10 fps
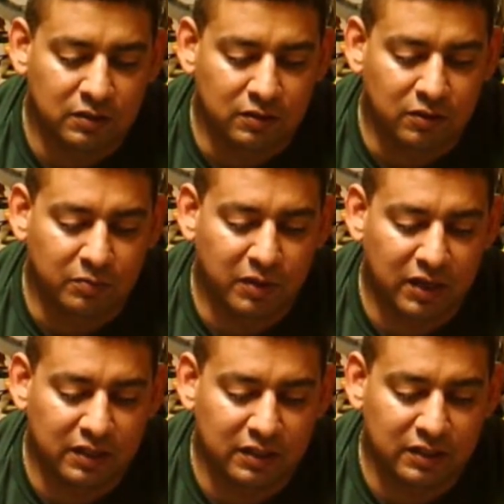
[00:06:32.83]
you know,
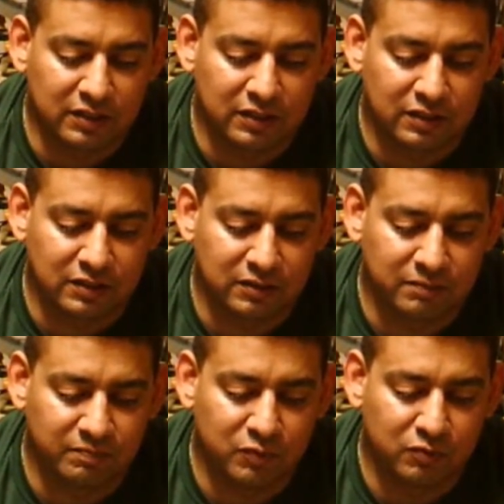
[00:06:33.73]
but it doesn't
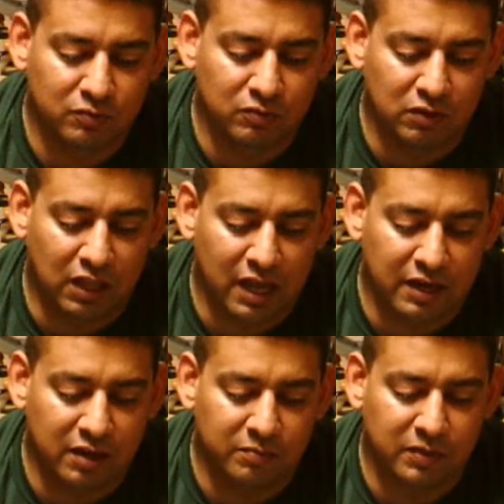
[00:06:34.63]

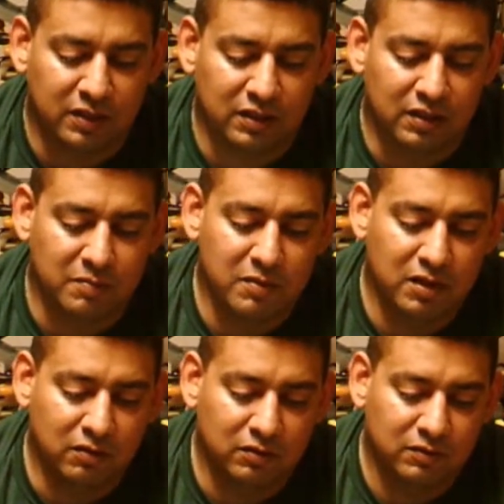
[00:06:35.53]
light up in the middle.